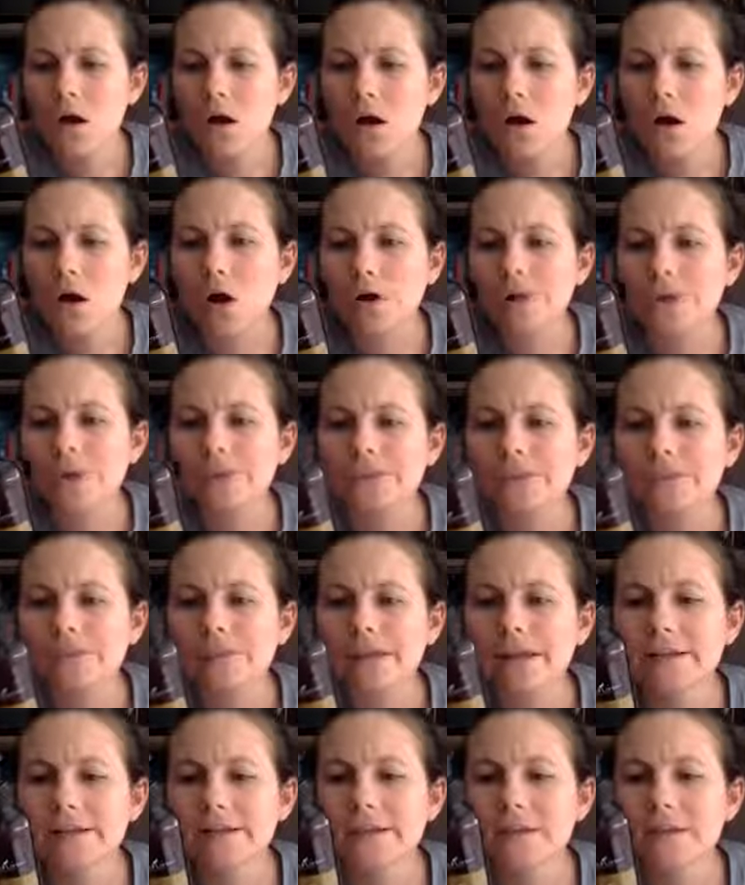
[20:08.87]
Are you
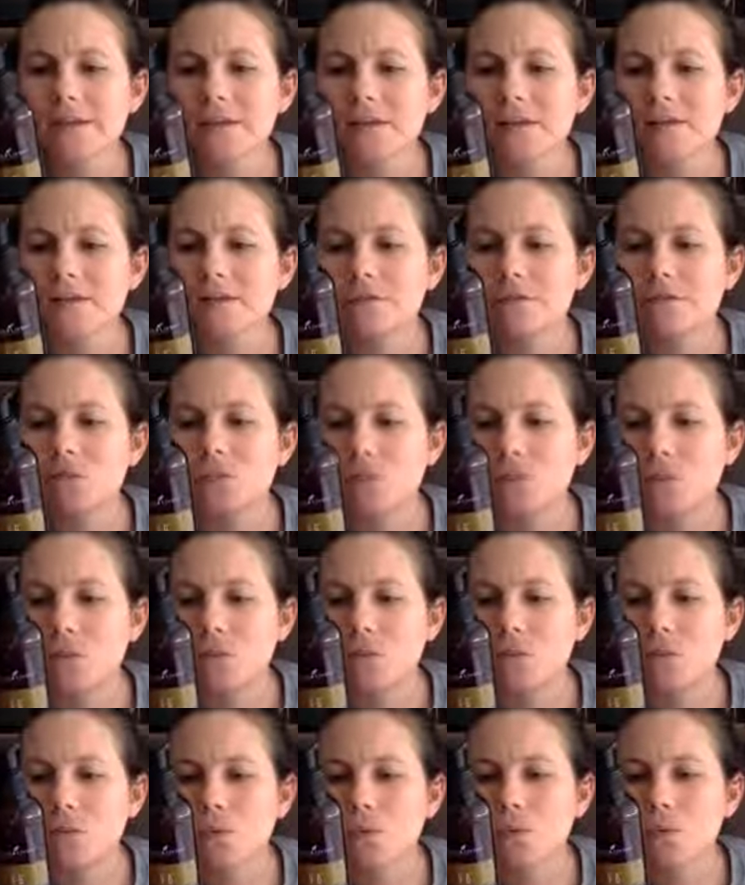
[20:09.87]
sensitive
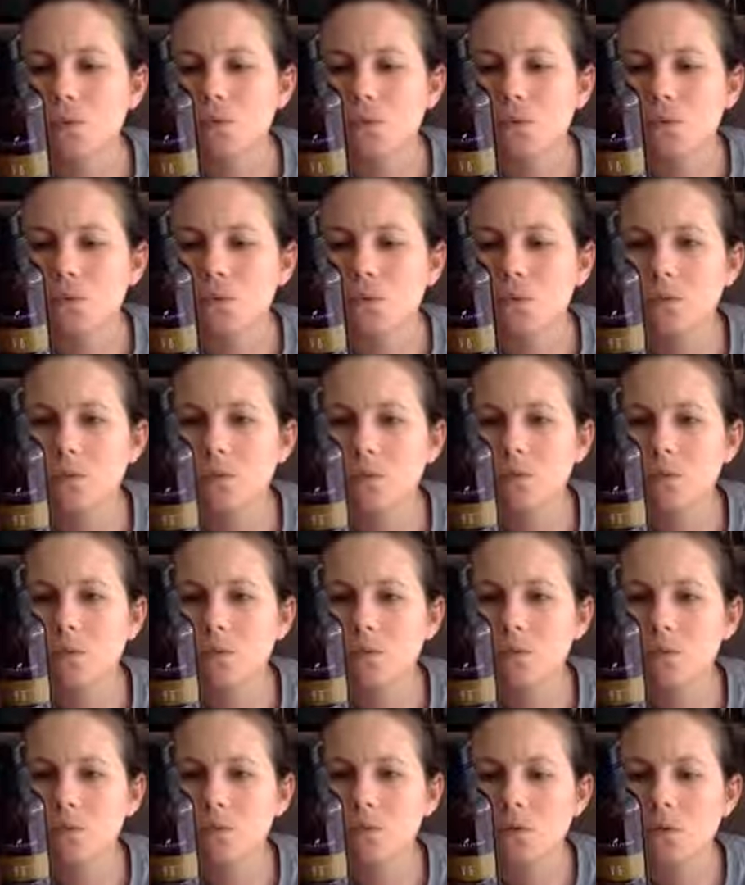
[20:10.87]
to
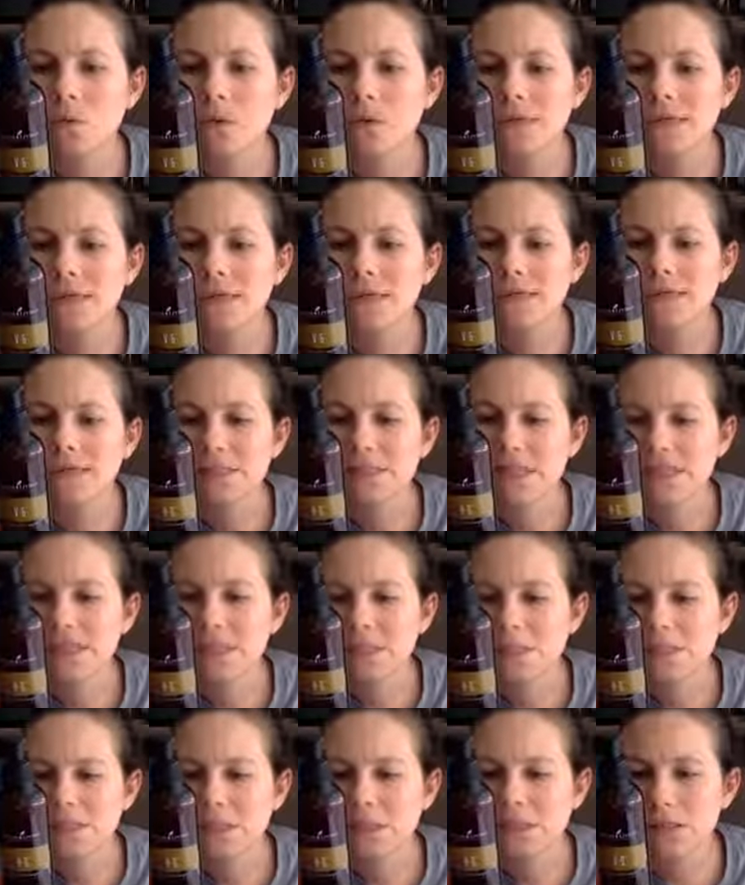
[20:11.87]

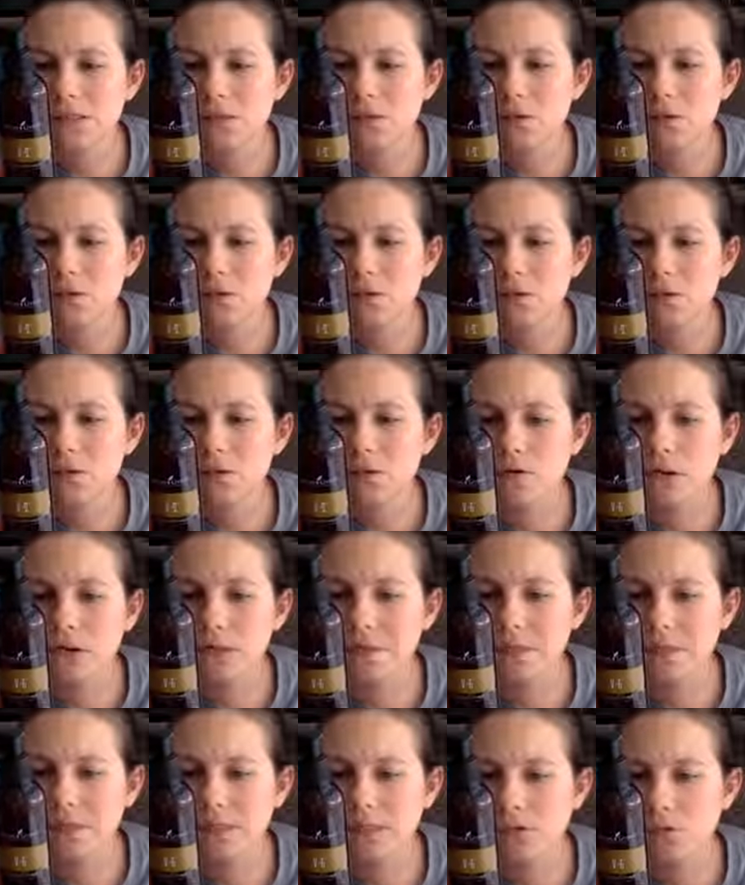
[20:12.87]
sesame seed oil,
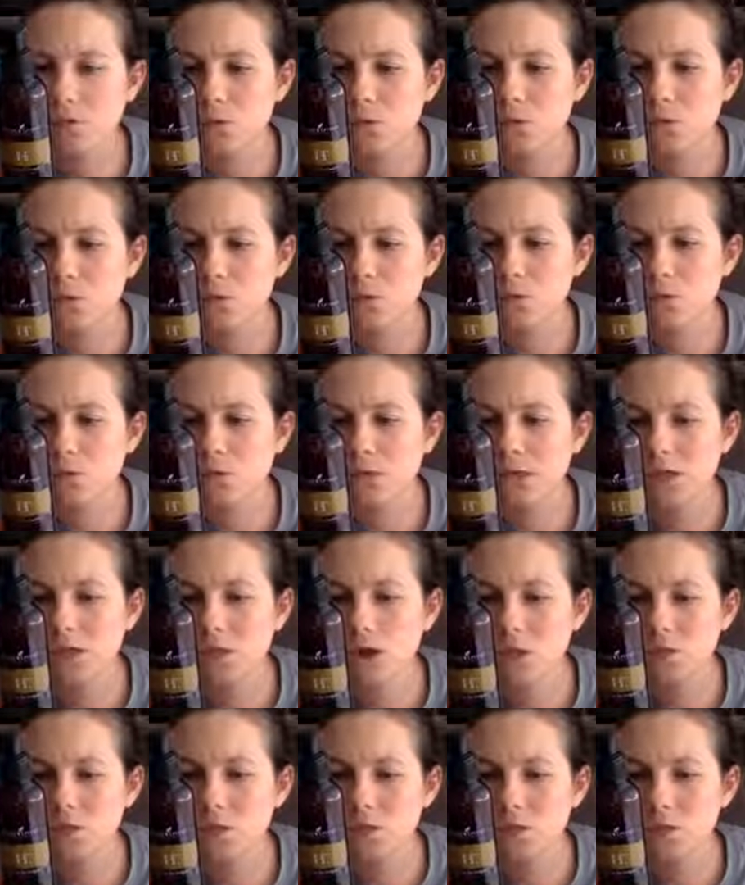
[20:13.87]
grapeseed oil, sweet
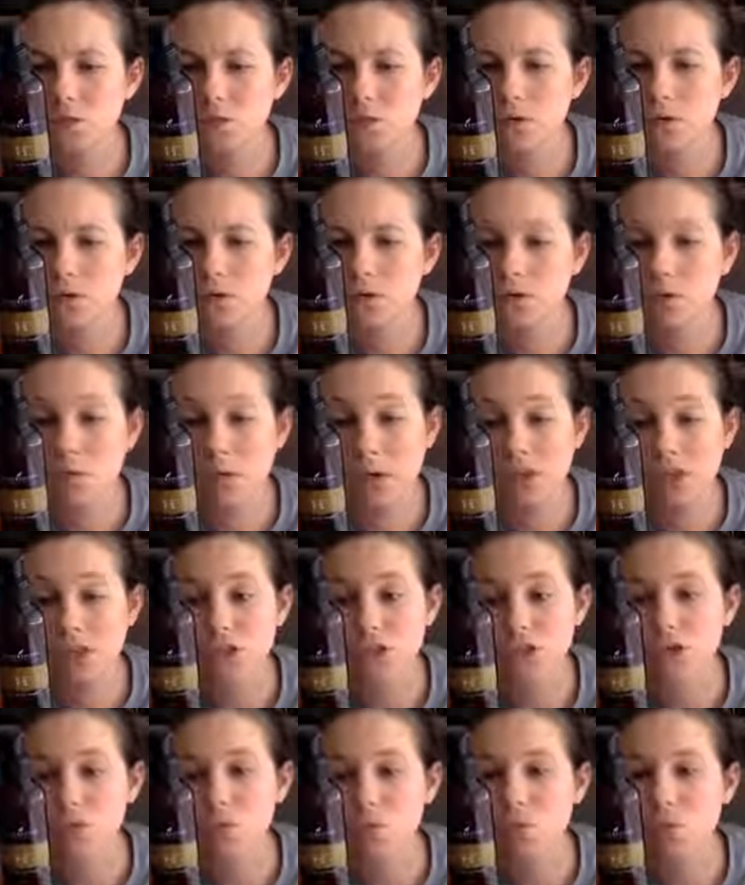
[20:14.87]
almond oil, wheat
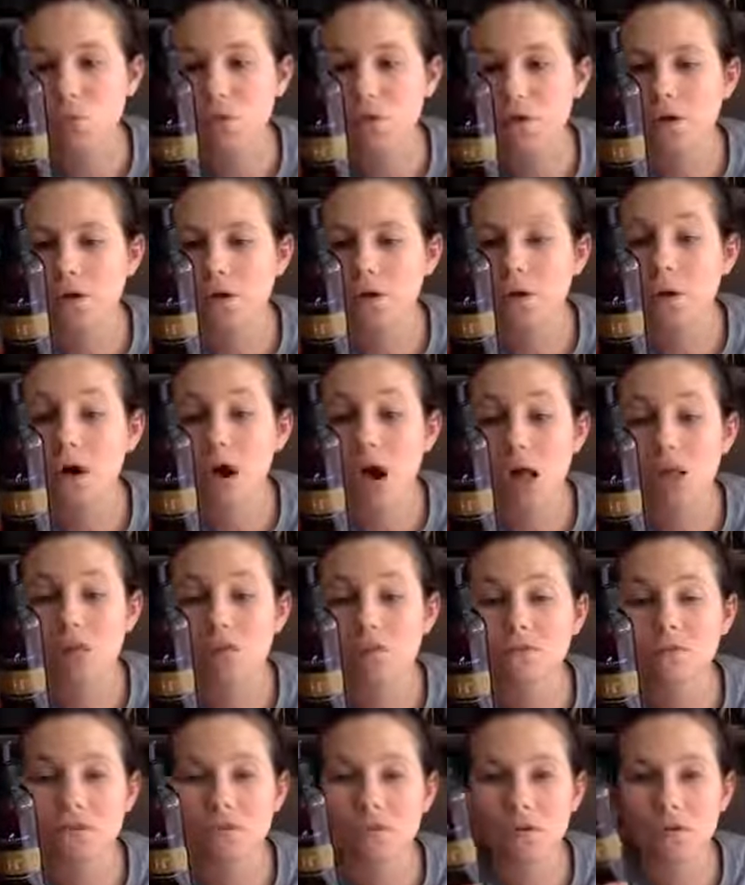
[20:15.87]
germ oil,
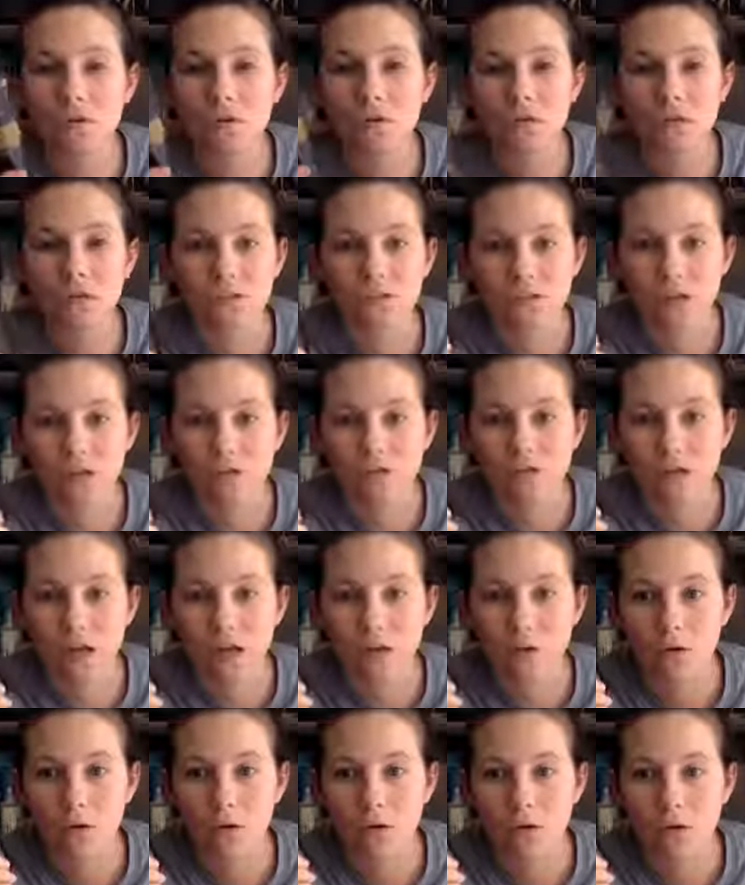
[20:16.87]
olive oil, or
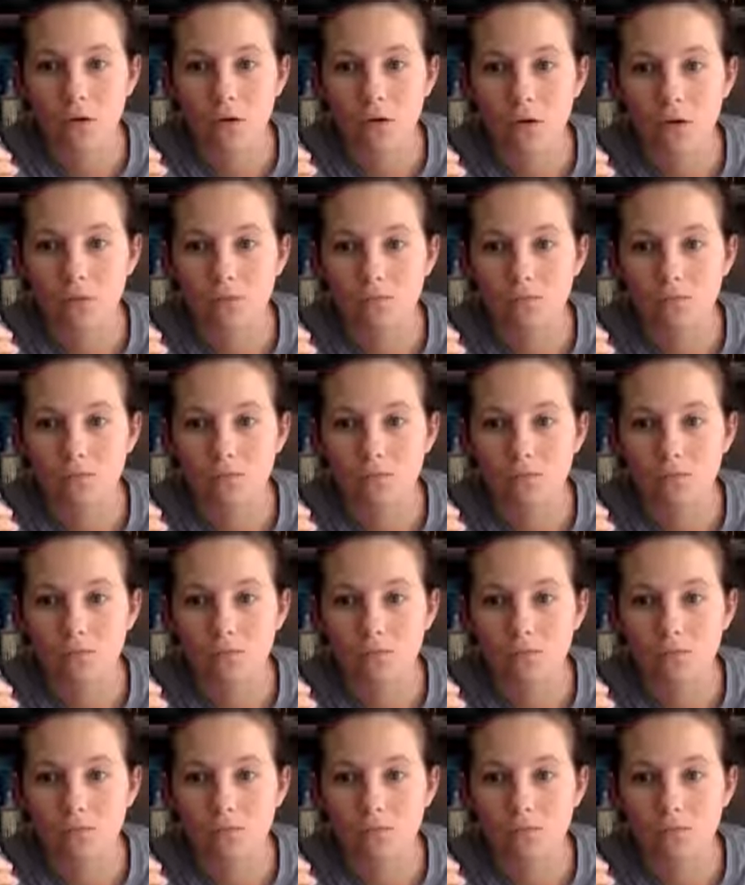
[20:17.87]
sunflower oil?